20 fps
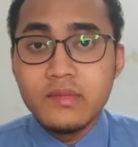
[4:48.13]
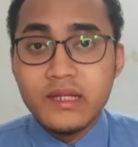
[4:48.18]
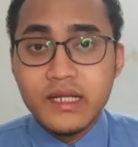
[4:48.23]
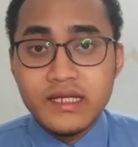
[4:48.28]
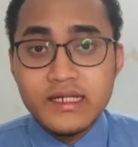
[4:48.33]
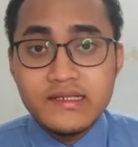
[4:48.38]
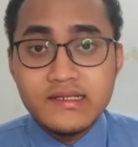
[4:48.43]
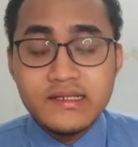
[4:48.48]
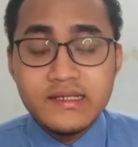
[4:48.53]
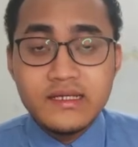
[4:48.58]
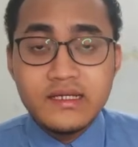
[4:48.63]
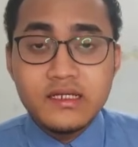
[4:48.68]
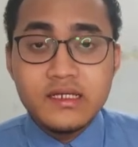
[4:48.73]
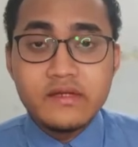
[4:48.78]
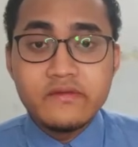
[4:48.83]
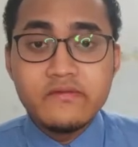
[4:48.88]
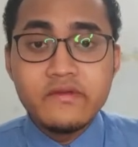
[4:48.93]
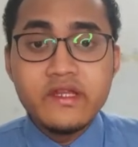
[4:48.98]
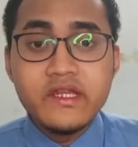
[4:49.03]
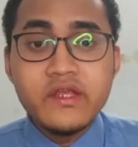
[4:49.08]
Plus,
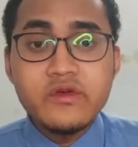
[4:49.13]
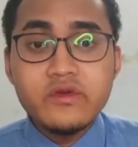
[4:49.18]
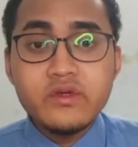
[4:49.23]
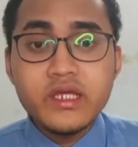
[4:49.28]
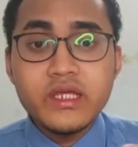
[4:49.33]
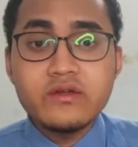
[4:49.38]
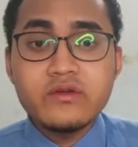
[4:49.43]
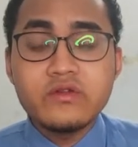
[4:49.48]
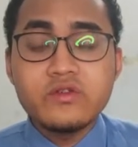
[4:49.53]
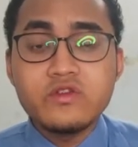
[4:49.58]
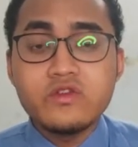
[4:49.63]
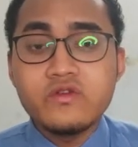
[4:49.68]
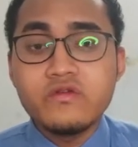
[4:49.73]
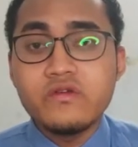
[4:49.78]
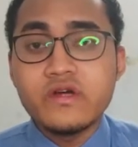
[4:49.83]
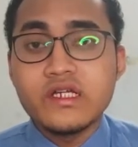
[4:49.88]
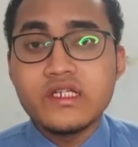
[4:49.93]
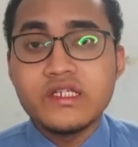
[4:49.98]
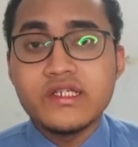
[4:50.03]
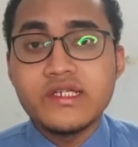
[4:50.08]
the video can also
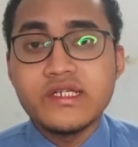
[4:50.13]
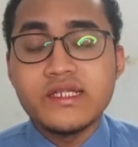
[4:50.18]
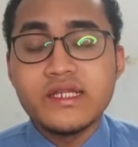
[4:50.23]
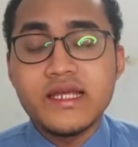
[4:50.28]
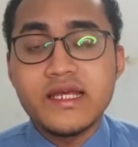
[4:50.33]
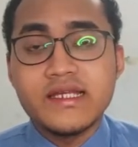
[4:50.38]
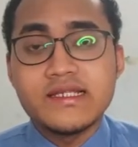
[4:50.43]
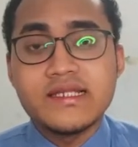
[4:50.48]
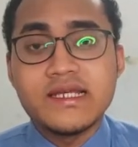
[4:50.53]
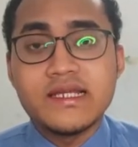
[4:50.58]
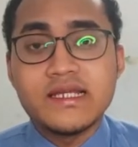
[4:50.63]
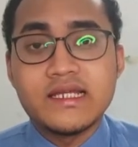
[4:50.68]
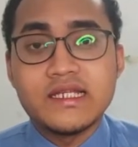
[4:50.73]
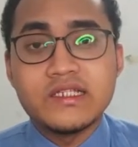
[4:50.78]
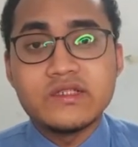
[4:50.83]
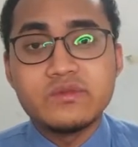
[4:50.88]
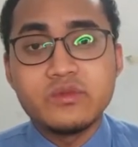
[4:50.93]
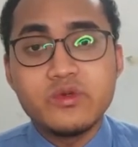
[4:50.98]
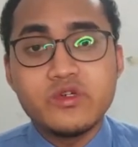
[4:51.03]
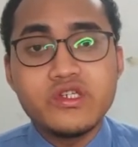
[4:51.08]
function as an
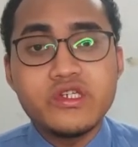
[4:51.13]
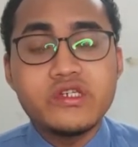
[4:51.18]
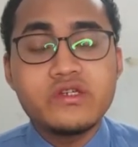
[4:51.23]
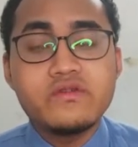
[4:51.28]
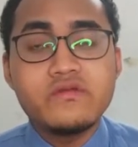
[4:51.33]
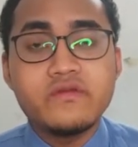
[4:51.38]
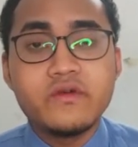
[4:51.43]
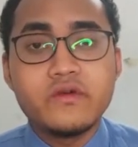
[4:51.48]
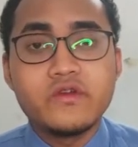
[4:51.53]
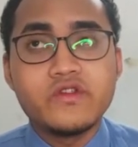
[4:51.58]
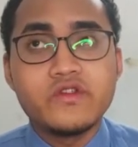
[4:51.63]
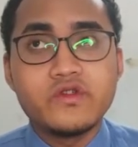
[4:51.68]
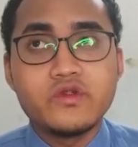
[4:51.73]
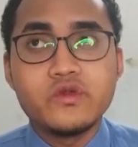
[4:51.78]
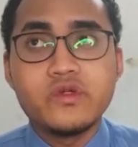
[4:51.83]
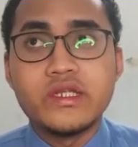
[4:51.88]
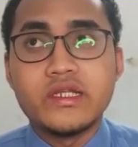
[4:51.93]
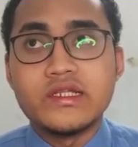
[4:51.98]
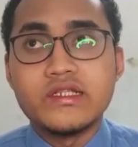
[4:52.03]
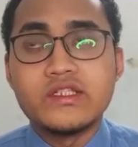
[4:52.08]
exposure for
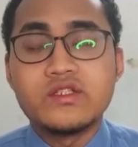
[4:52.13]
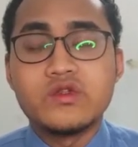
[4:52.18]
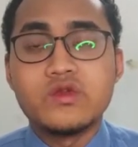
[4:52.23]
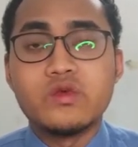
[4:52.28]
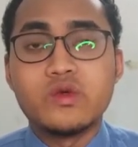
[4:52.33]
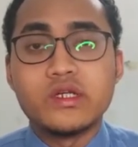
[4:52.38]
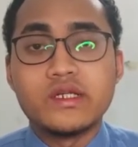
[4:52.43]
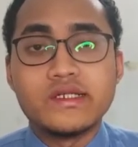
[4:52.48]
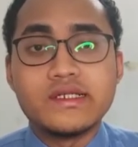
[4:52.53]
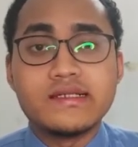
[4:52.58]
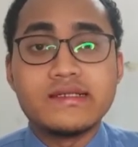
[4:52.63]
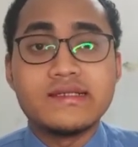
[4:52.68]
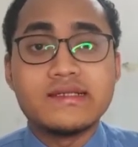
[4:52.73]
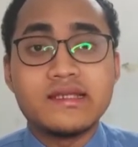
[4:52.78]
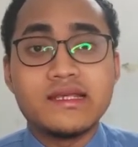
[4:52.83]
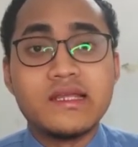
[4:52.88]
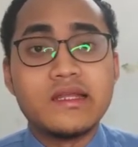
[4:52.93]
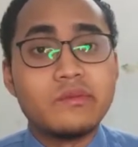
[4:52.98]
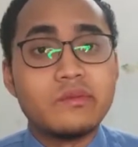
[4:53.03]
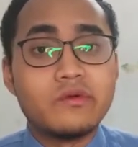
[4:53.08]
students towards
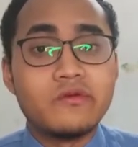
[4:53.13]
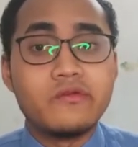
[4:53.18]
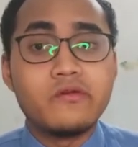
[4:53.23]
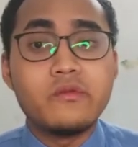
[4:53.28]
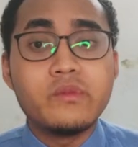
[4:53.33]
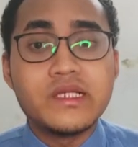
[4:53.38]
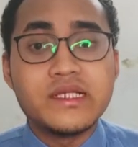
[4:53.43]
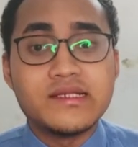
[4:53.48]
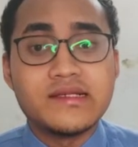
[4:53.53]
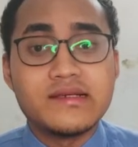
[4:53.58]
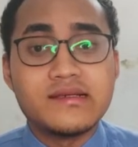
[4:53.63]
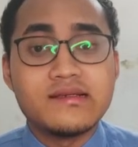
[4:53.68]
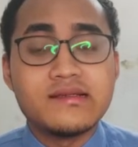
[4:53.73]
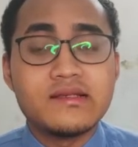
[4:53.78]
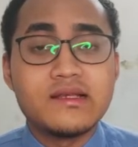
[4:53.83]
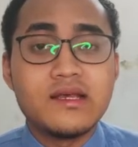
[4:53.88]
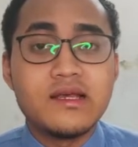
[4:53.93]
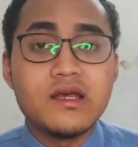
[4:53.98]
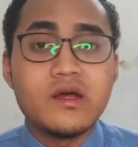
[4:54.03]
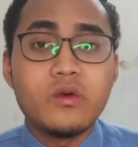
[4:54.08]
skit
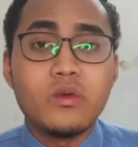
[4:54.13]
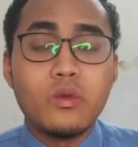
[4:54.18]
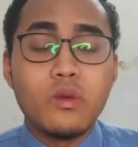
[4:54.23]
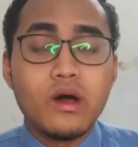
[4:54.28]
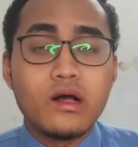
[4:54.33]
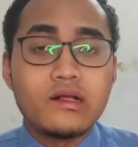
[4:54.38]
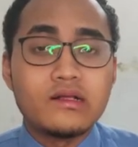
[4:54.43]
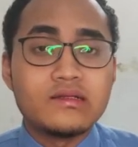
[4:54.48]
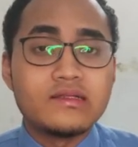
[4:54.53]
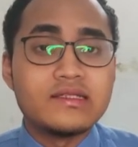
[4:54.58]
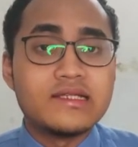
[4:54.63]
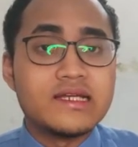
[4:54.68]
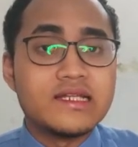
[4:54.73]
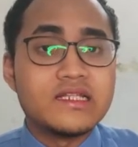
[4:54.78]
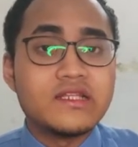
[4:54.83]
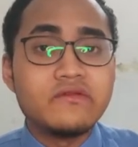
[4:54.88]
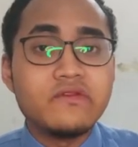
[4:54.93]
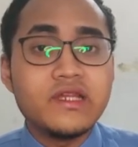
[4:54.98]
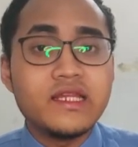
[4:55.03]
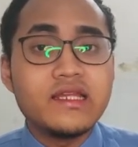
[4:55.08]
performances, while the
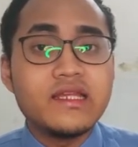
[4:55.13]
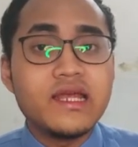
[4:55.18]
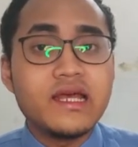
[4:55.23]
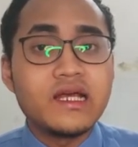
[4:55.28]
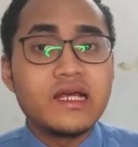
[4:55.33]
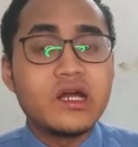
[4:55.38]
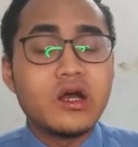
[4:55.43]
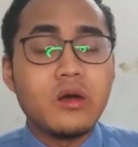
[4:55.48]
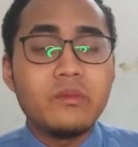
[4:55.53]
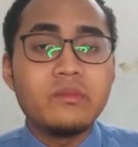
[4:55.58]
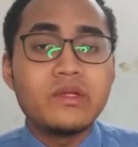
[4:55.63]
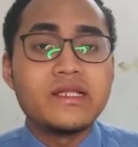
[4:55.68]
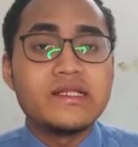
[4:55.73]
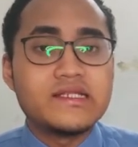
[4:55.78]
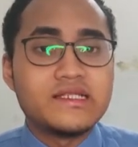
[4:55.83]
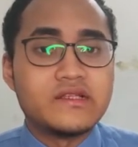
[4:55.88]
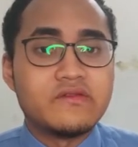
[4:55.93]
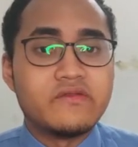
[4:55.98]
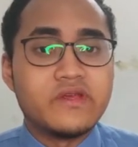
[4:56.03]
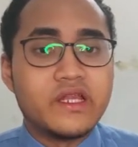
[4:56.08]
activity that
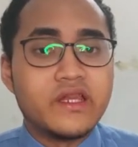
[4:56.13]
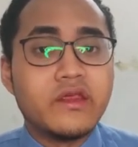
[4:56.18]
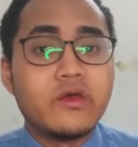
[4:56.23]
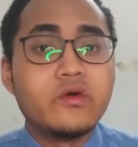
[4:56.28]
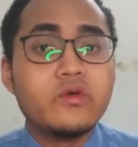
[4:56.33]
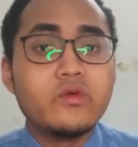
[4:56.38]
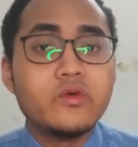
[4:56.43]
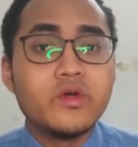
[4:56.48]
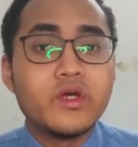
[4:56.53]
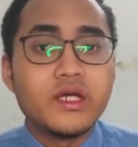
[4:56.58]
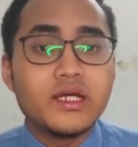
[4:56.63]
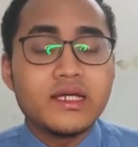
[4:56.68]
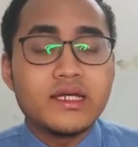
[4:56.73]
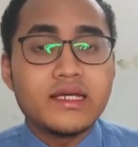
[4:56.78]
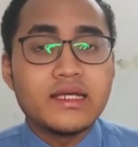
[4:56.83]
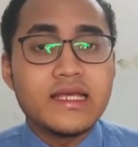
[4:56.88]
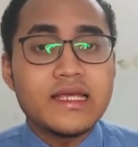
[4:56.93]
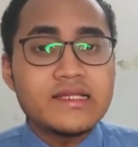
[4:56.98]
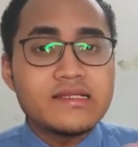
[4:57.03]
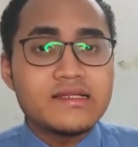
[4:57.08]
accompanies the video
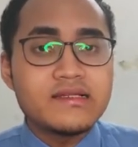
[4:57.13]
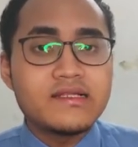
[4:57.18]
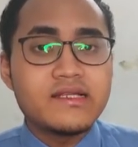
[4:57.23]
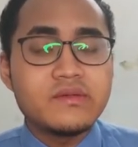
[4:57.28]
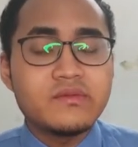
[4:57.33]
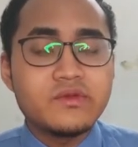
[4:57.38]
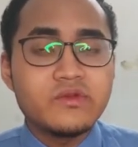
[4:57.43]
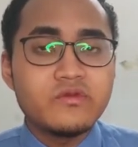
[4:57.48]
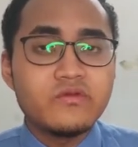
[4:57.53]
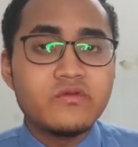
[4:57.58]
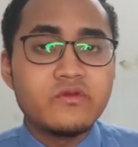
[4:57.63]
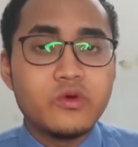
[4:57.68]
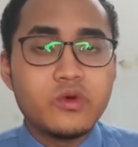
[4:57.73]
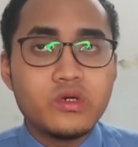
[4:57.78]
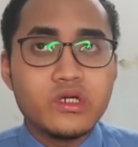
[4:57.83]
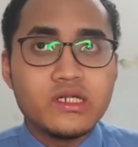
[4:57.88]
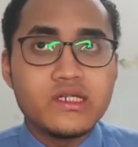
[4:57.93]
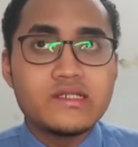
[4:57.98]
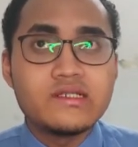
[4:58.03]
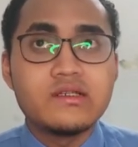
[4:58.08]
gets them to
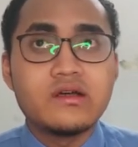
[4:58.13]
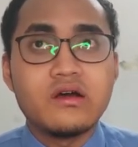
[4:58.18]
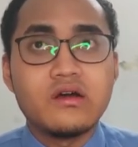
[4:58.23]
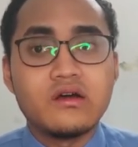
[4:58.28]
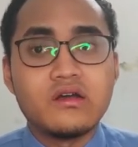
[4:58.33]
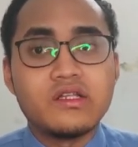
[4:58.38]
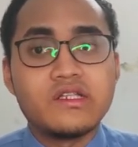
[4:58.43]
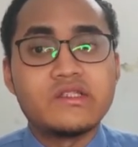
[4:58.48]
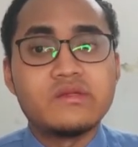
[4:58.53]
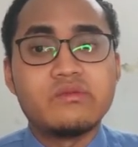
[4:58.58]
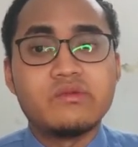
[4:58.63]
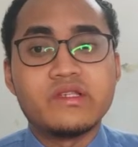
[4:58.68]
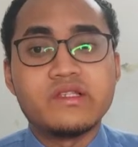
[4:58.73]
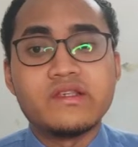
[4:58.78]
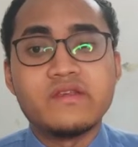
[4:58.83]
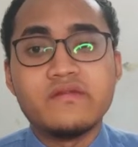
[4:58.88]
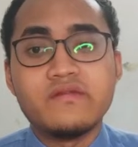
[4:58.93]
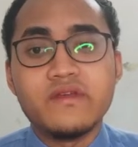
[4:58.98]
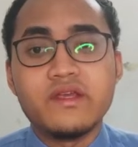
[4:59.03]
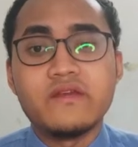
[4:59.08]
focus on
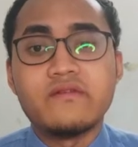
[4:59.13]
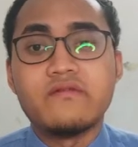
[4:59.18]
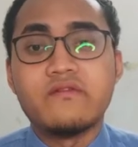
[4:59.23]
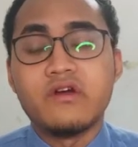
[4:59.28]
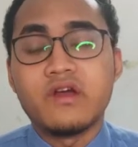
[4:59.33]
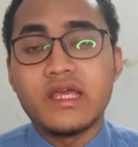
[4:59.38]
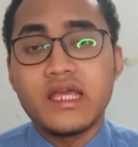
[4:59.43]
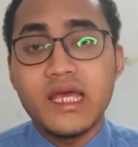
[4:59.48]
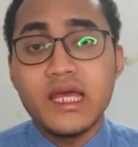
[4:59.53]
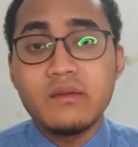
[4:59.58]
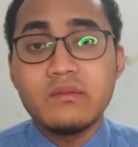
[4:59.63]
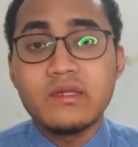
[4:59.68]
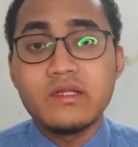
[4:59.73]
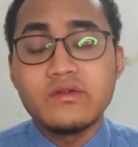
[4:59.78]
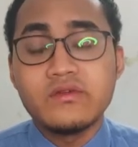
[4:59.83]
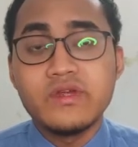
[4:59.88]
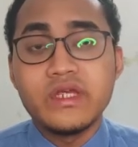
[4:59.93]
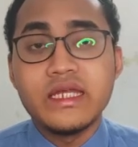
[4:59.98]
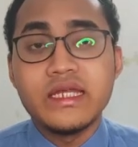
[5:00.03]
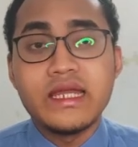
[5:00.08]
specific
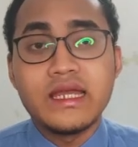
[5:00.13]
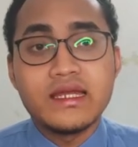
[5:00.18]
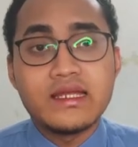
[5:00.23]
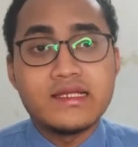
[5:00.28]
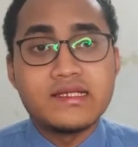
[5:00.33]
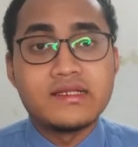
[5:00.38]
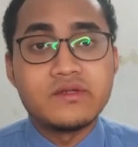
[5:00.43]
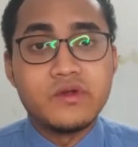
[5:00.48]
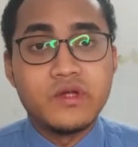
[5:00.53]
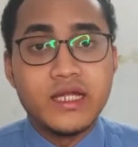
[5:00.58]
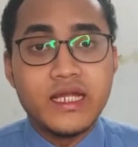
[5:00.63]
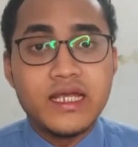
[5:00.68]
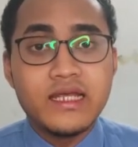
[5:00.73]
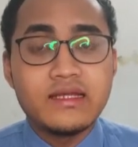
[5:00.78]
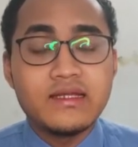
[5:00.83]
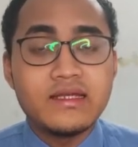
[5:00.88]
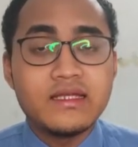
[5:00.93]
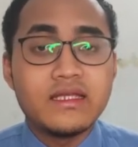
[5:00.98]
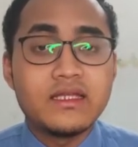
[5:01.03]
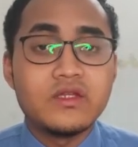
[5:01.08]
vocabulary that is
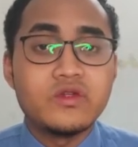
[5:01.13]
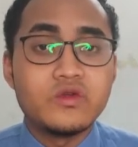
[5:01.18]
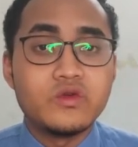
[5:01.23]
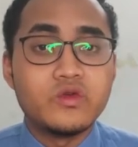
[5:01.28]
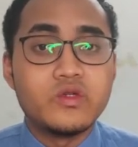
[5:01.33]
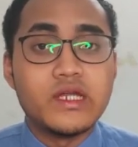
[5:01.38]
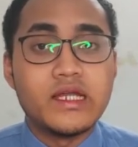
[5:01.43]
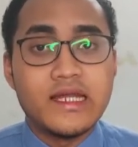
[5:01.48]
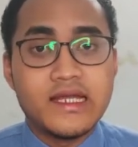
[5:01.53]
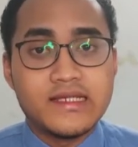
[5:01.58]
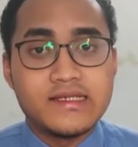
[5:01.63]
related to the